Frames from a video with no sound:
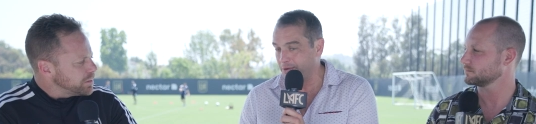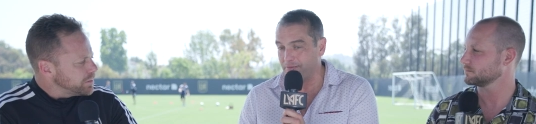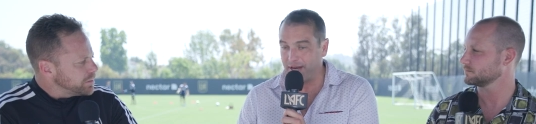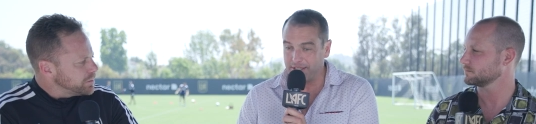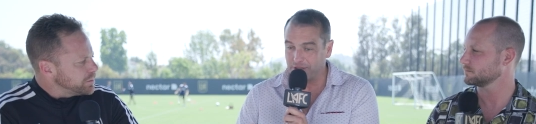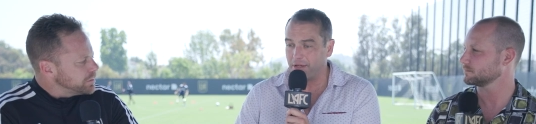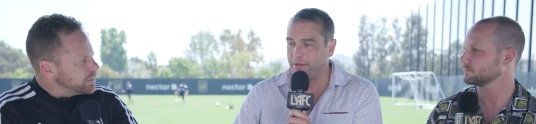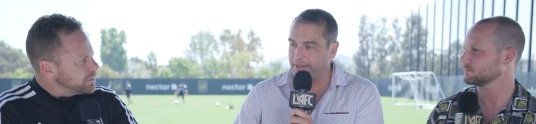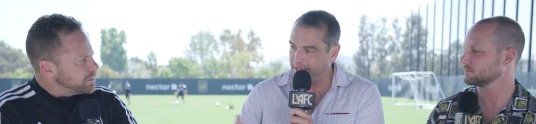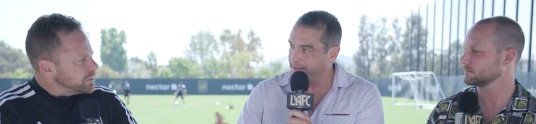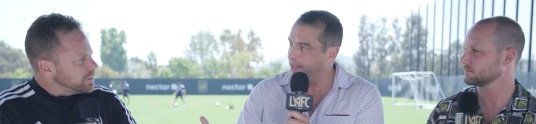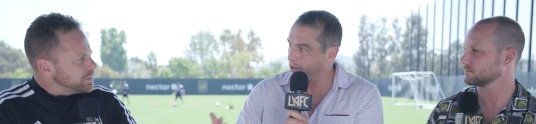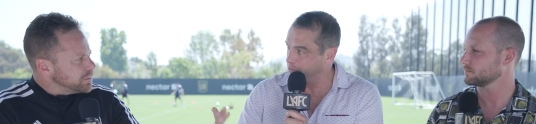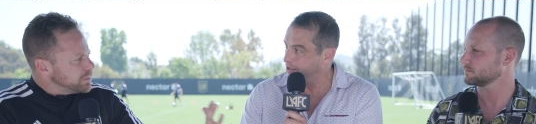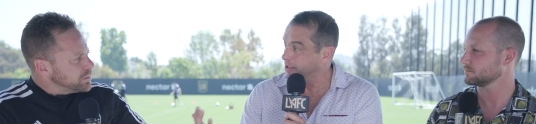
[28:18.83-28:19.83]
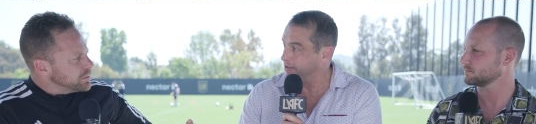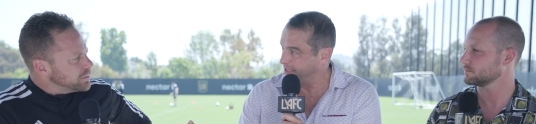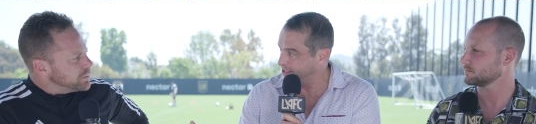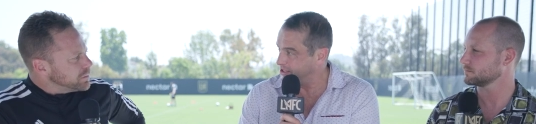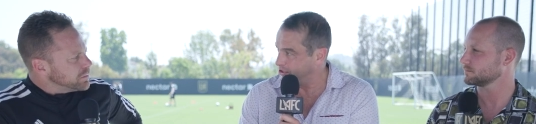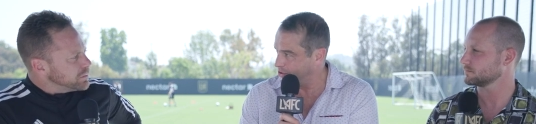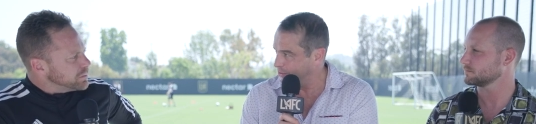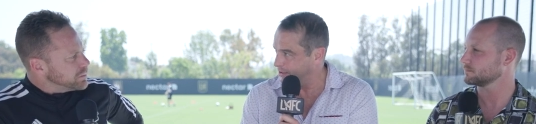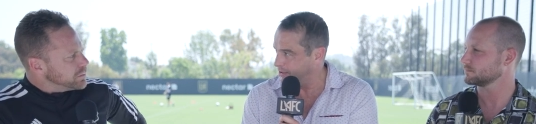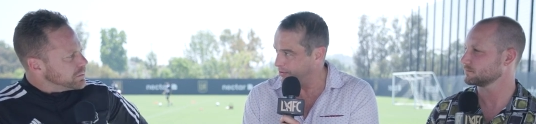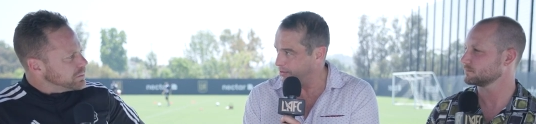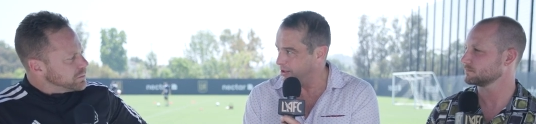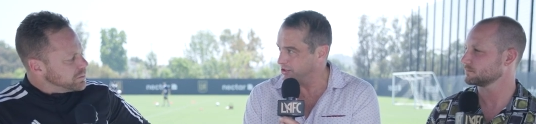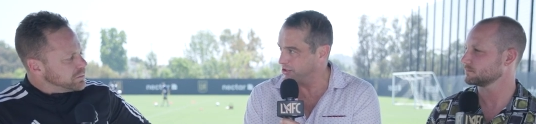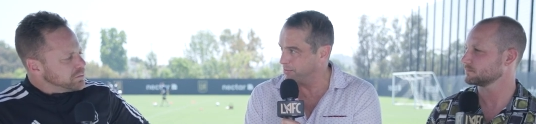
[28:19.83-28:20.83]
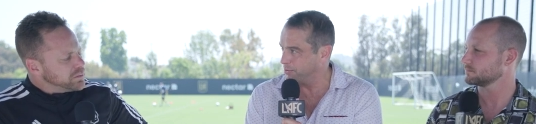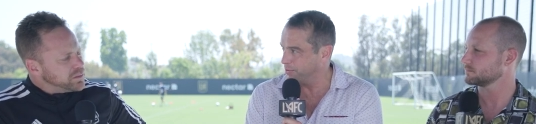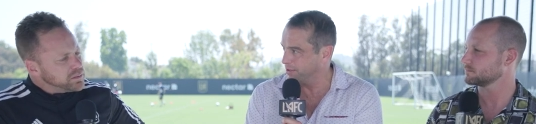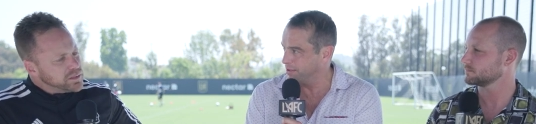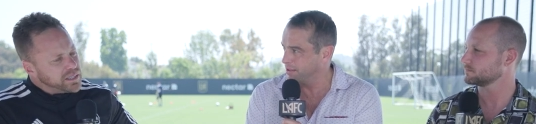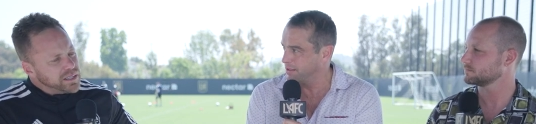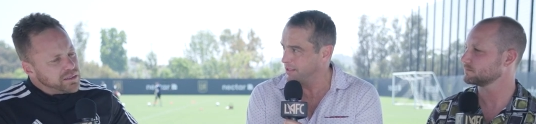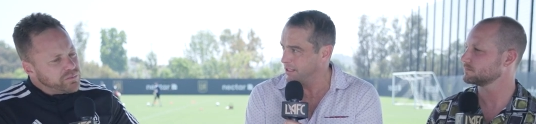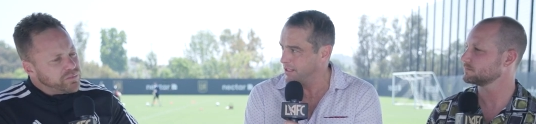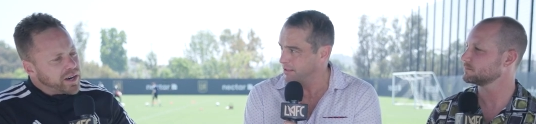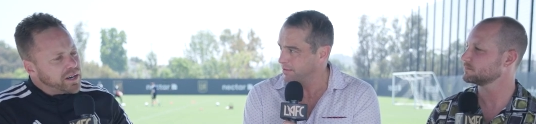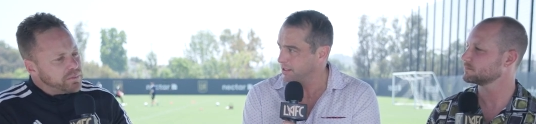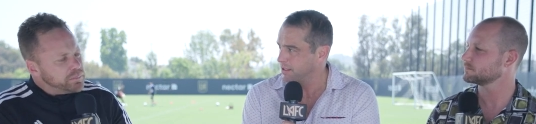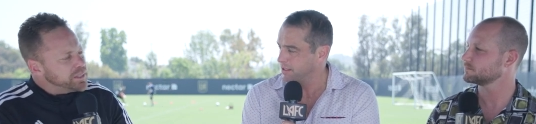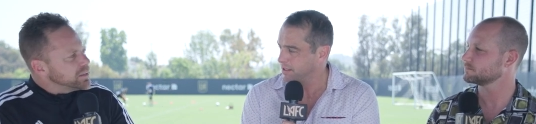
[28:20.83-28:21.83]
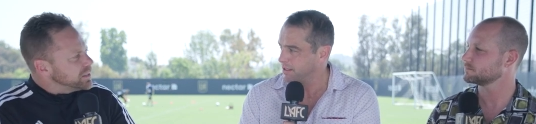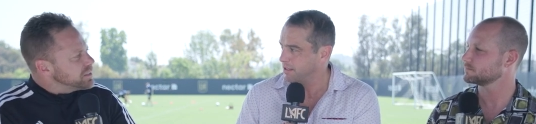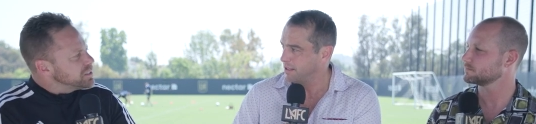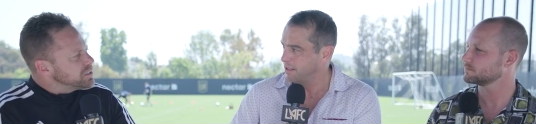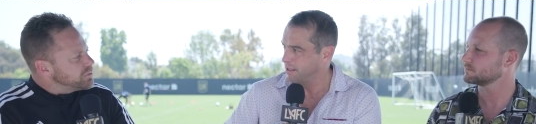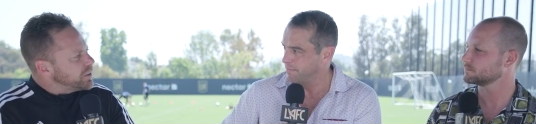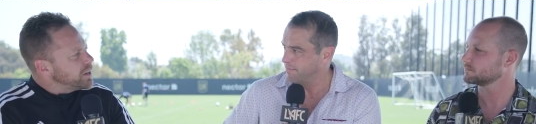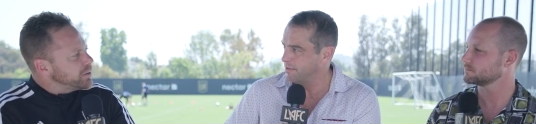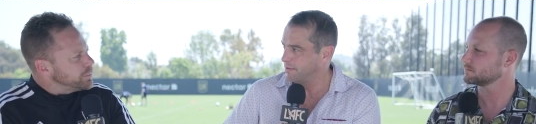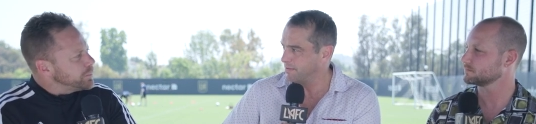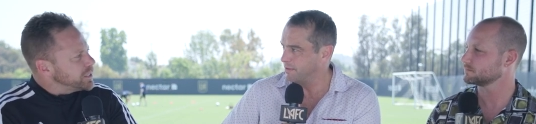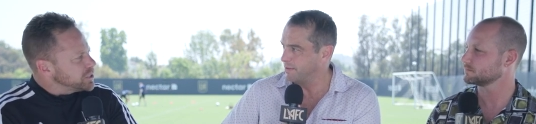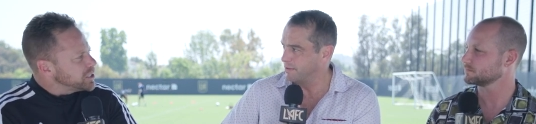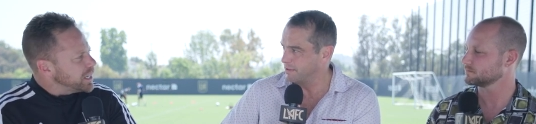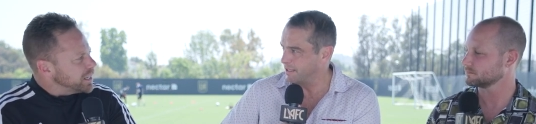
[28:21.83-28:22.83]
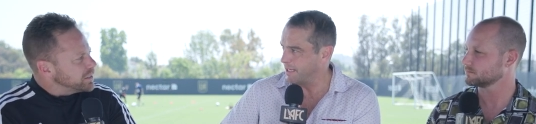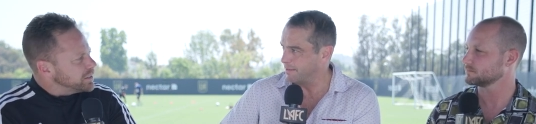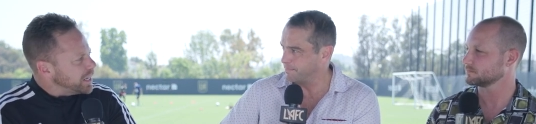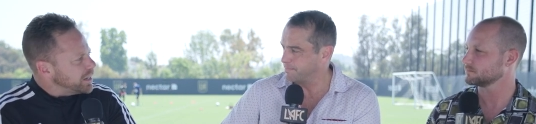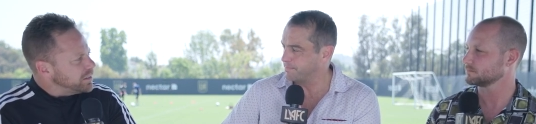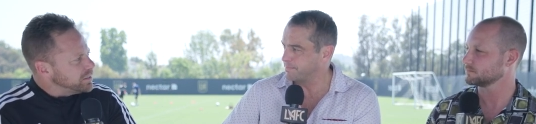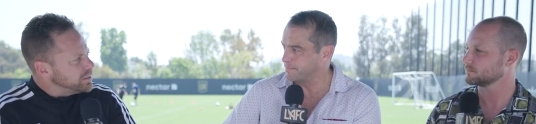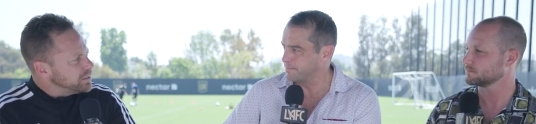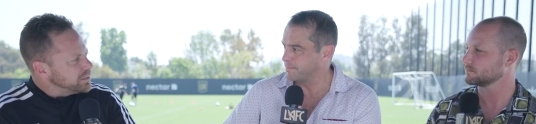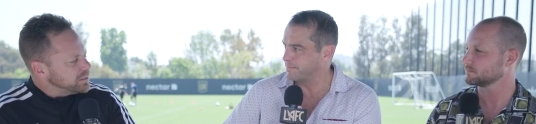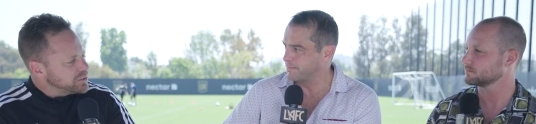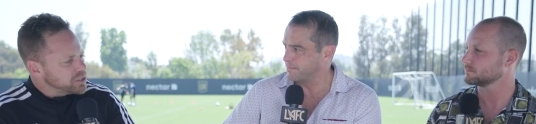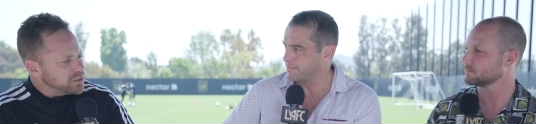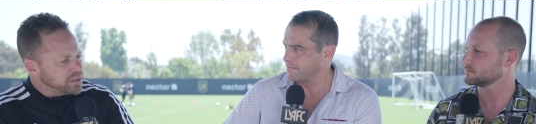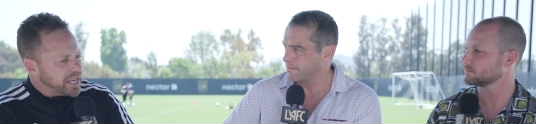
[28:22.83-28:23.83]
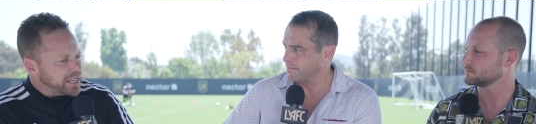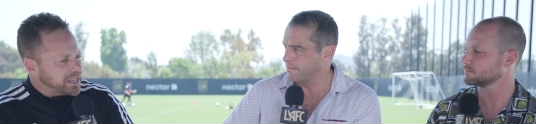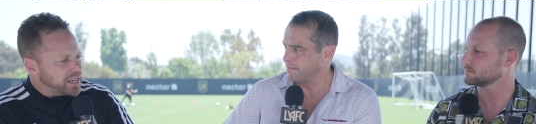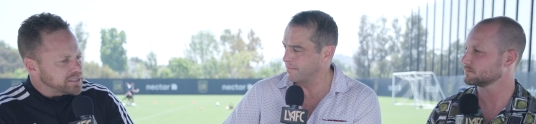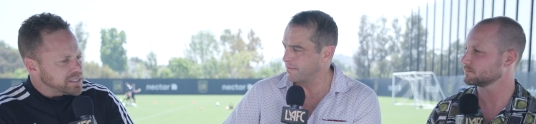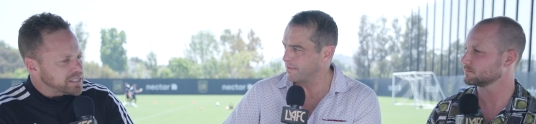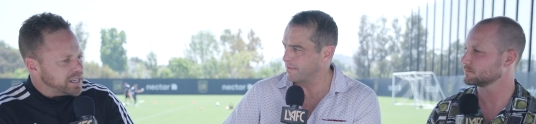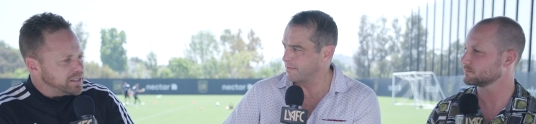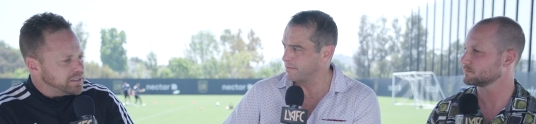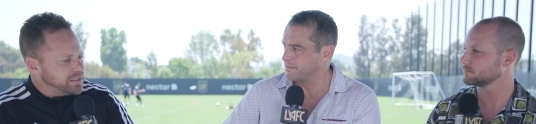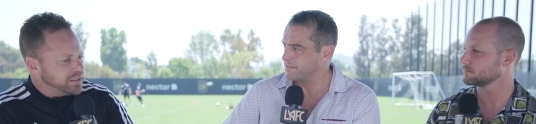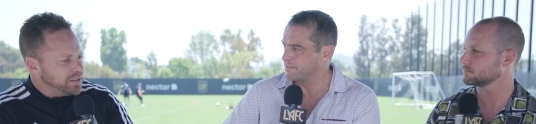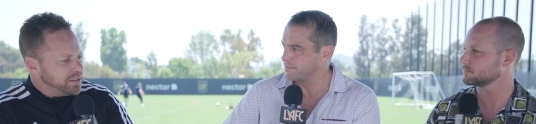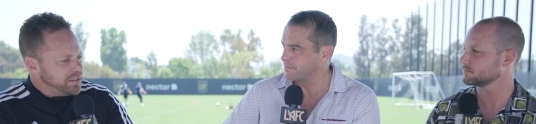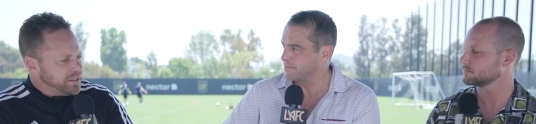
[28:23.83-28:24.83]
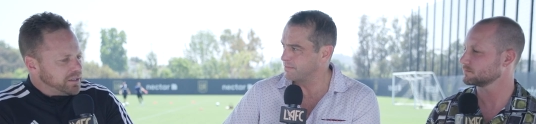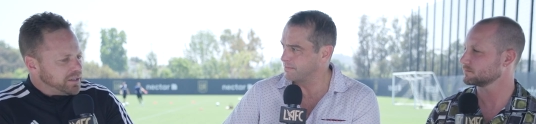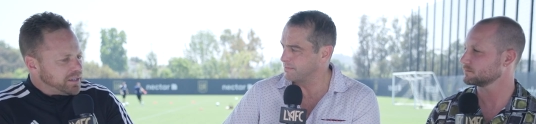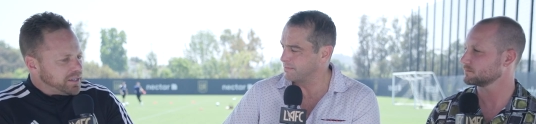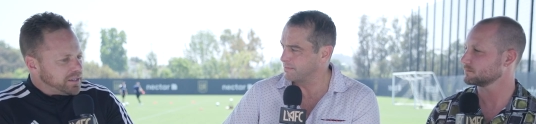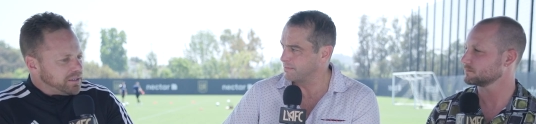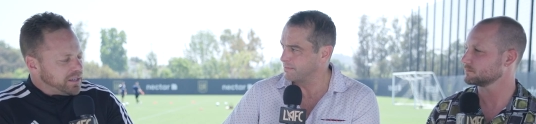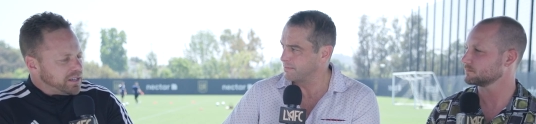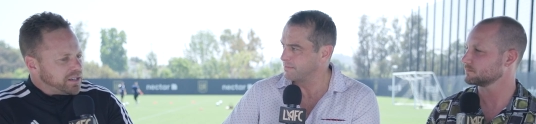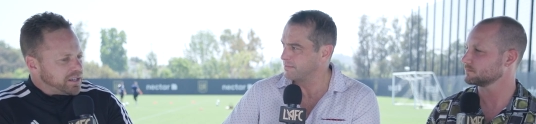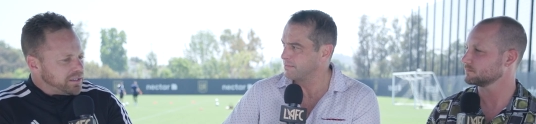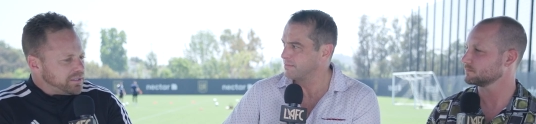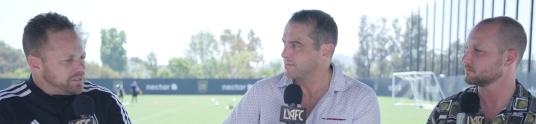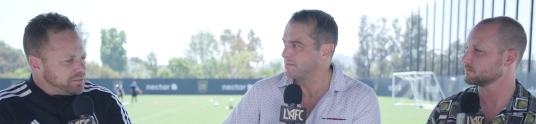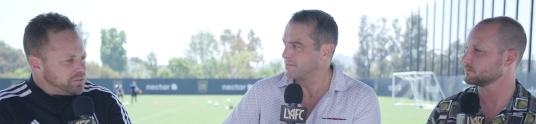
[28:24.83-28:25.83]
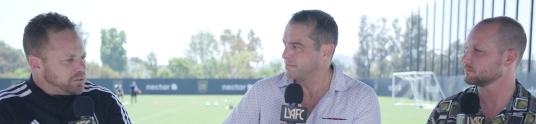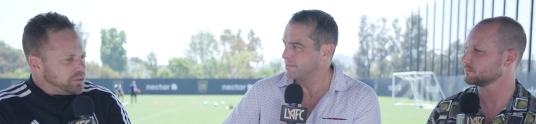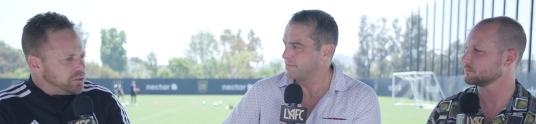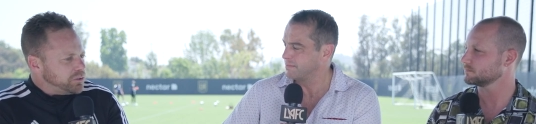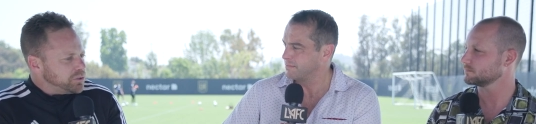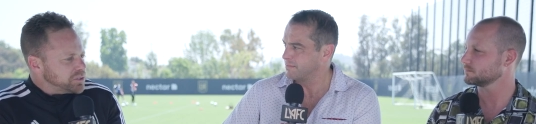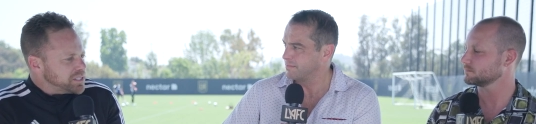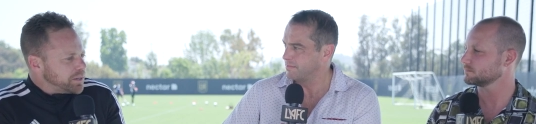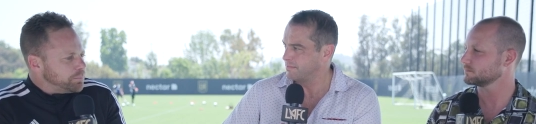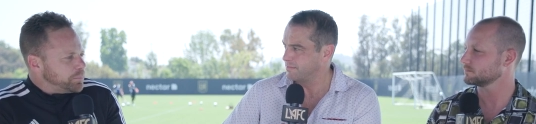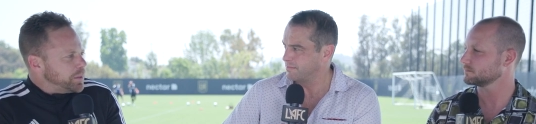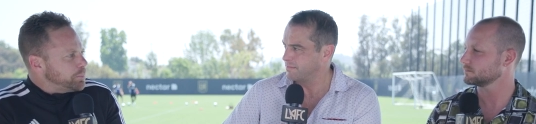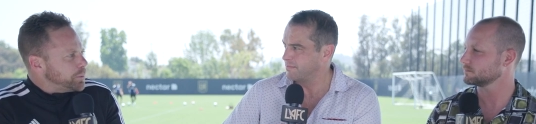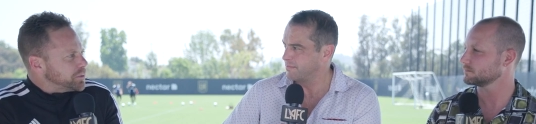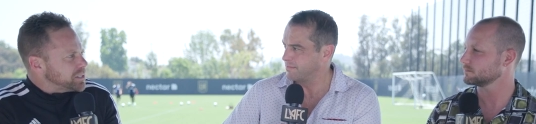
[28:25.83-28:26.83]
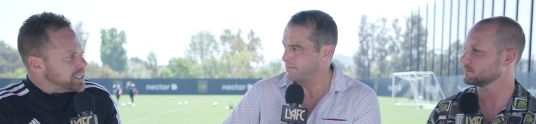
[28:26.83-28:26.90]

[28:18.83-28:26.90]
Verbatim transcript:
Speaker 1: your advice or not, they'll listen to it across the
Speaker 2: board. The environment is very much like that. So like I said, you know, some people